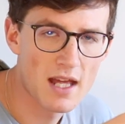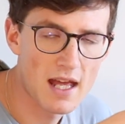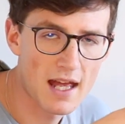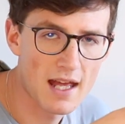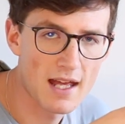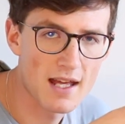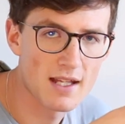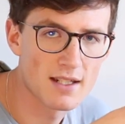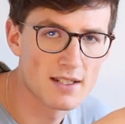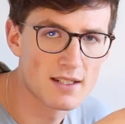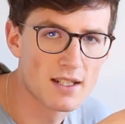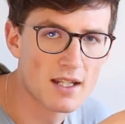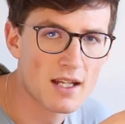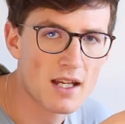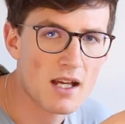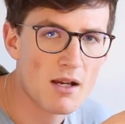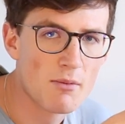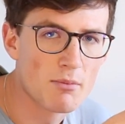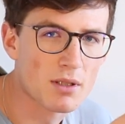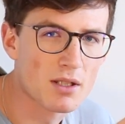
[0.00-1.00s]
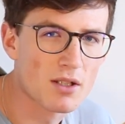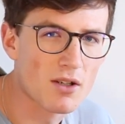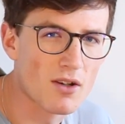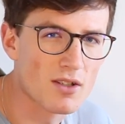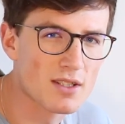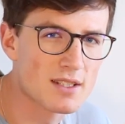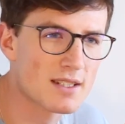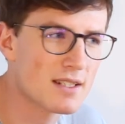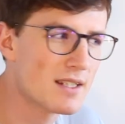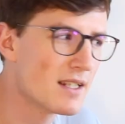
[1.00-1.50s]
And
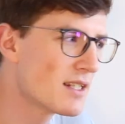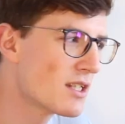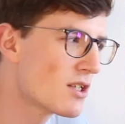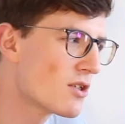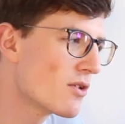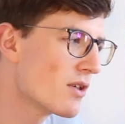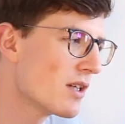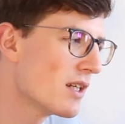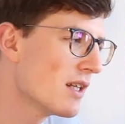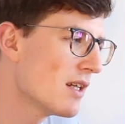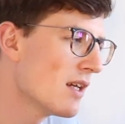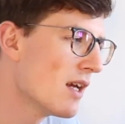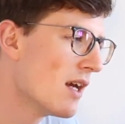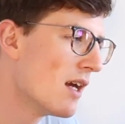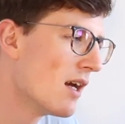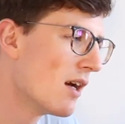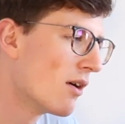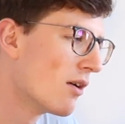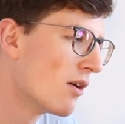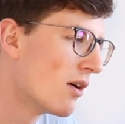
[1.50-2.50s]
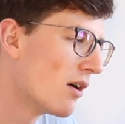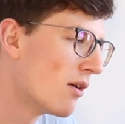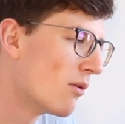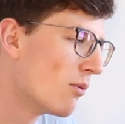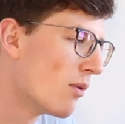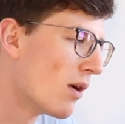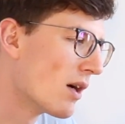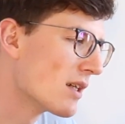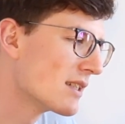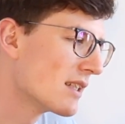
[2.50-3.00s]
because this tree
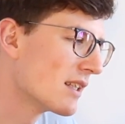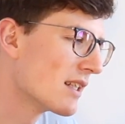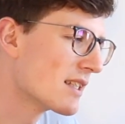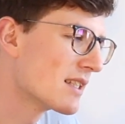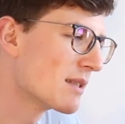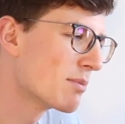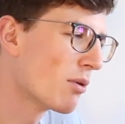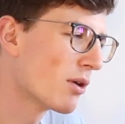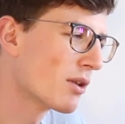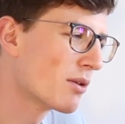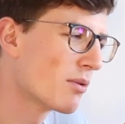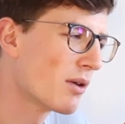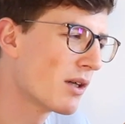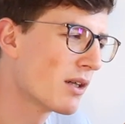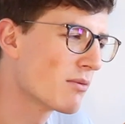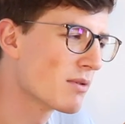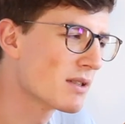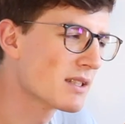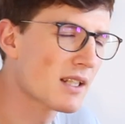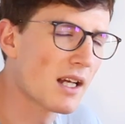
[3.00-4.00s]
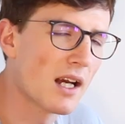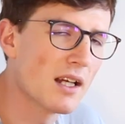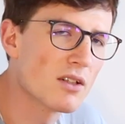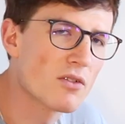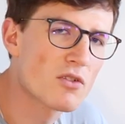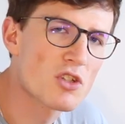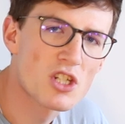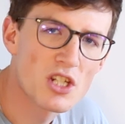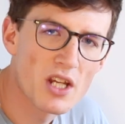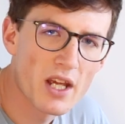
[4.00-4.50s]
was in a spot where it was kind
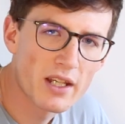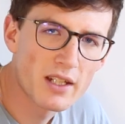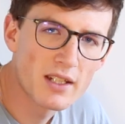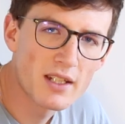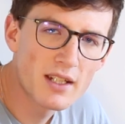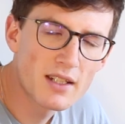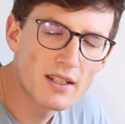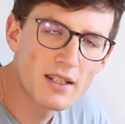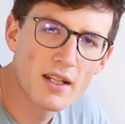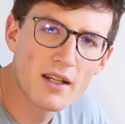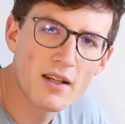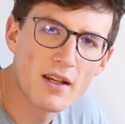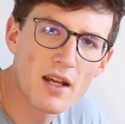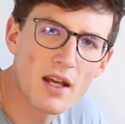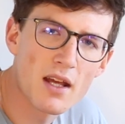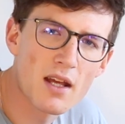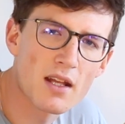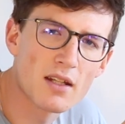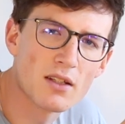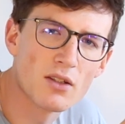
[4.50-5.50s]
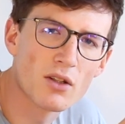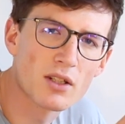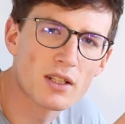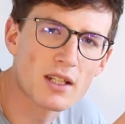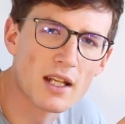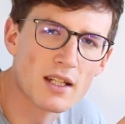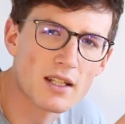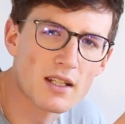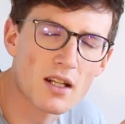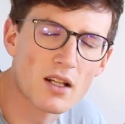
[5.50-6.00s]
of shaded and not
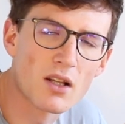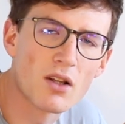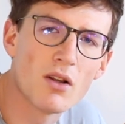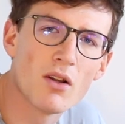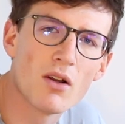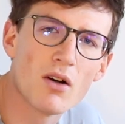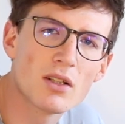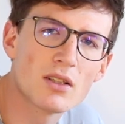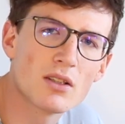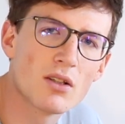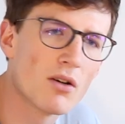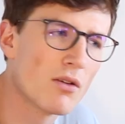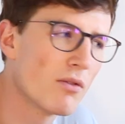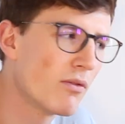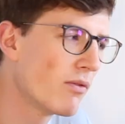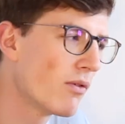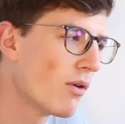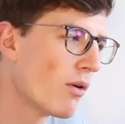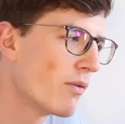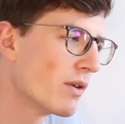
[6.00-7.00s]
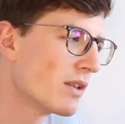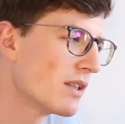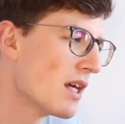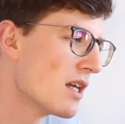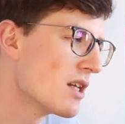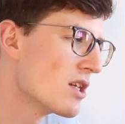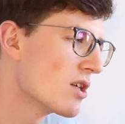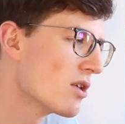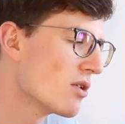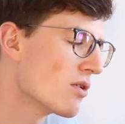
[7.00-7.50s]
getting a lot of
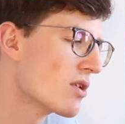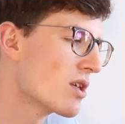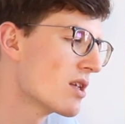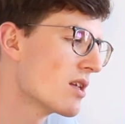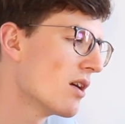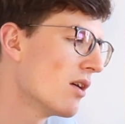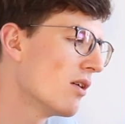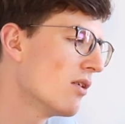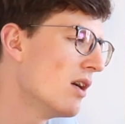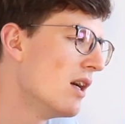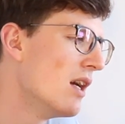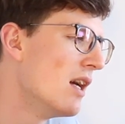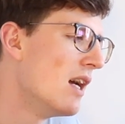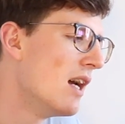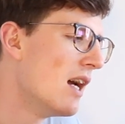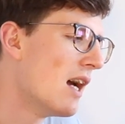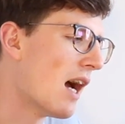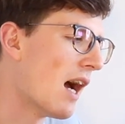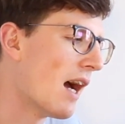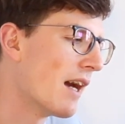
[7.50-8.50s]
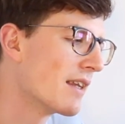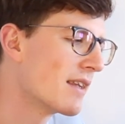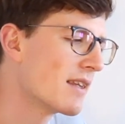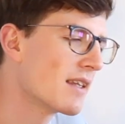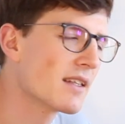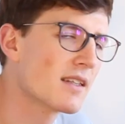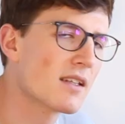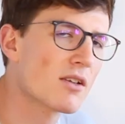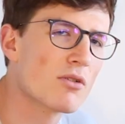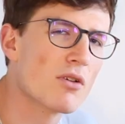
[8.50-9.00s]
attention or so, I
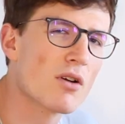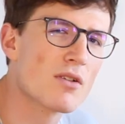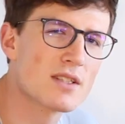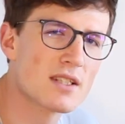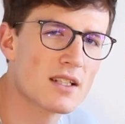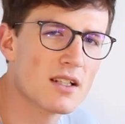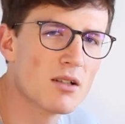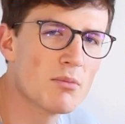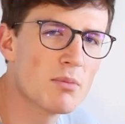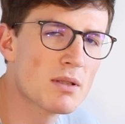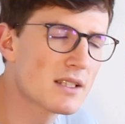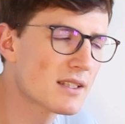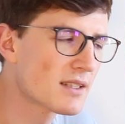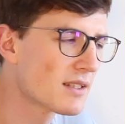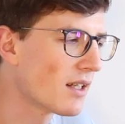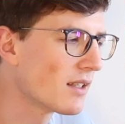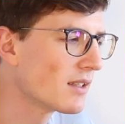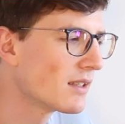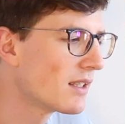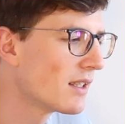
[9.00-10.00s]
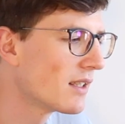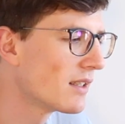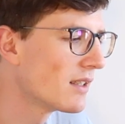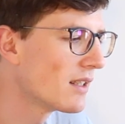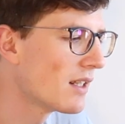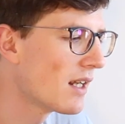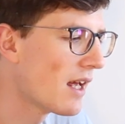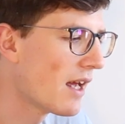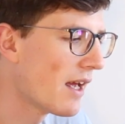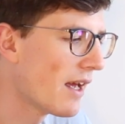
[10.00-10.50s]
think the growth is a little bit stunted
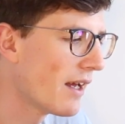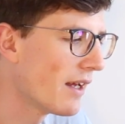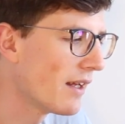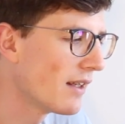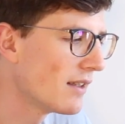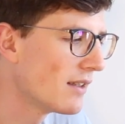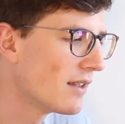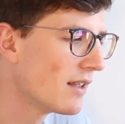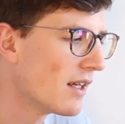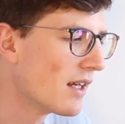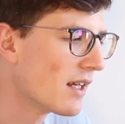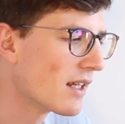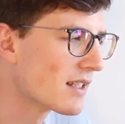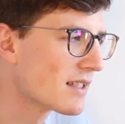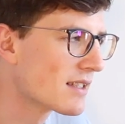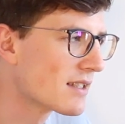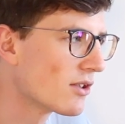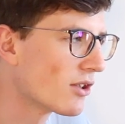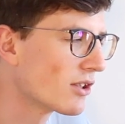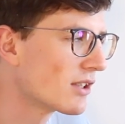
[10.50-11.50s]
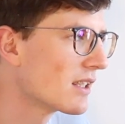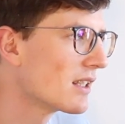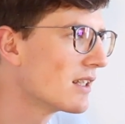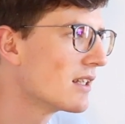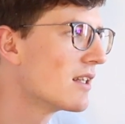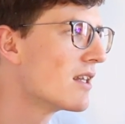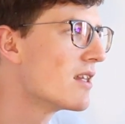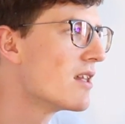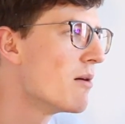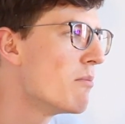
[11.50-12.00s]
and it's not
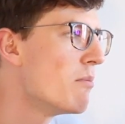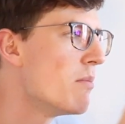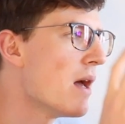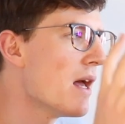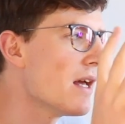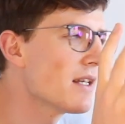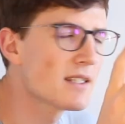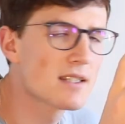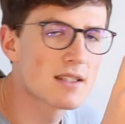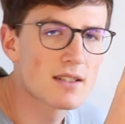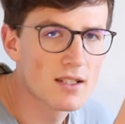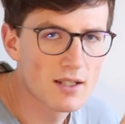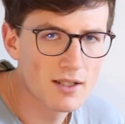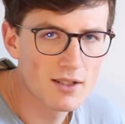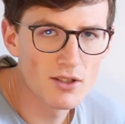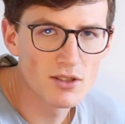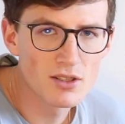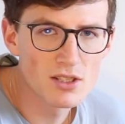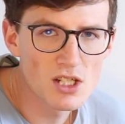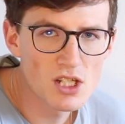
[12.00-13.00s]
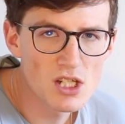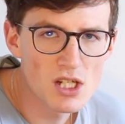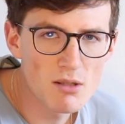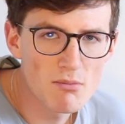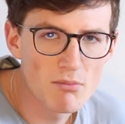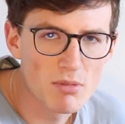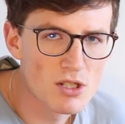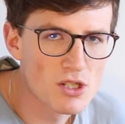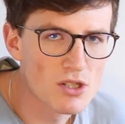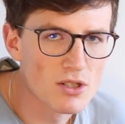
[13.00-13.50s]
in the best condition,
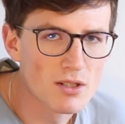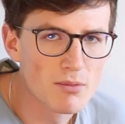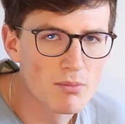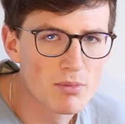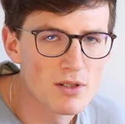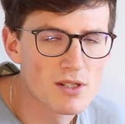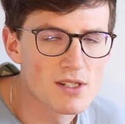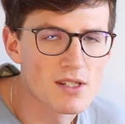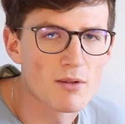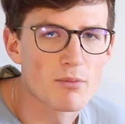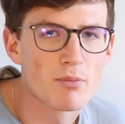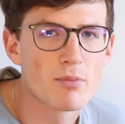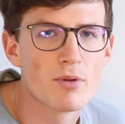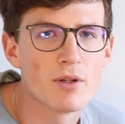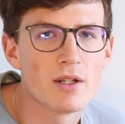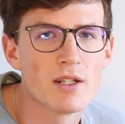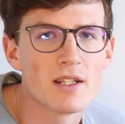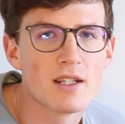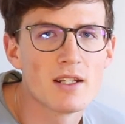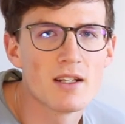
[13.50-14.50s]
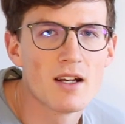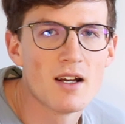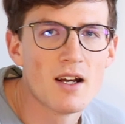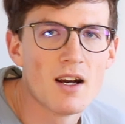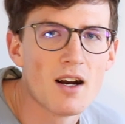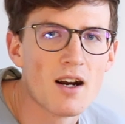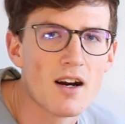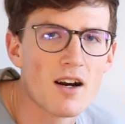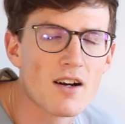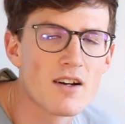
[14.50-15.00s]
but junipers are pretty
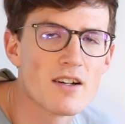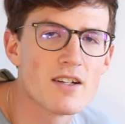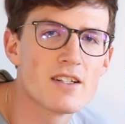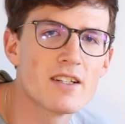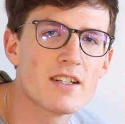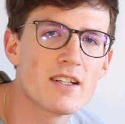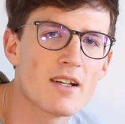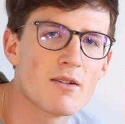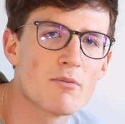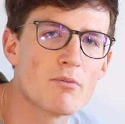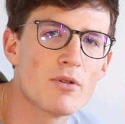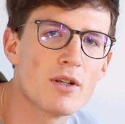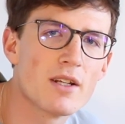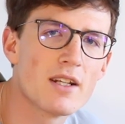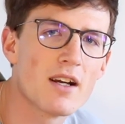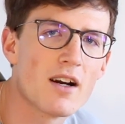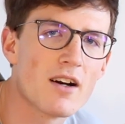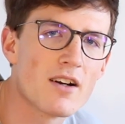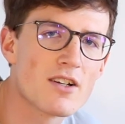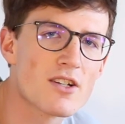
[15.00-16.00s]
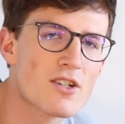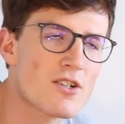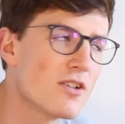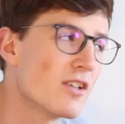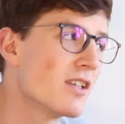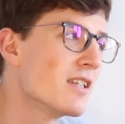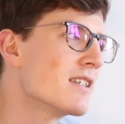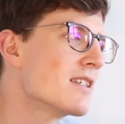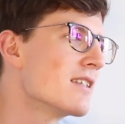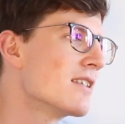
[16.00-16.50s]
hardy and pretty hard
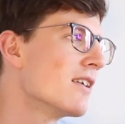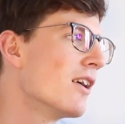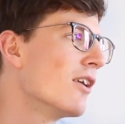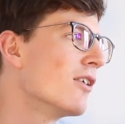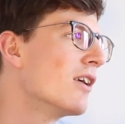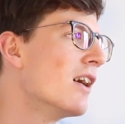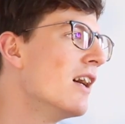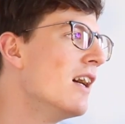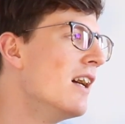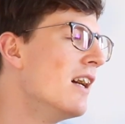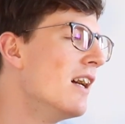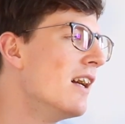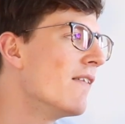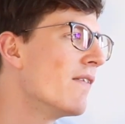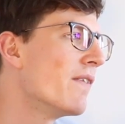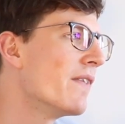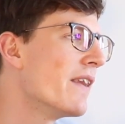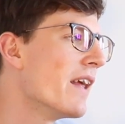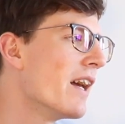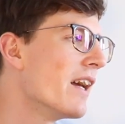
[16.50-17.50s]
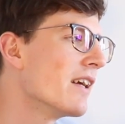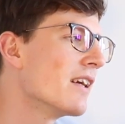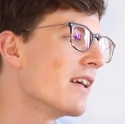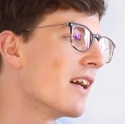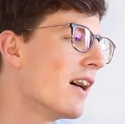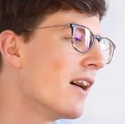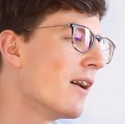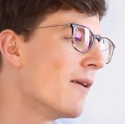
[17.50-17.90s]
trees, so they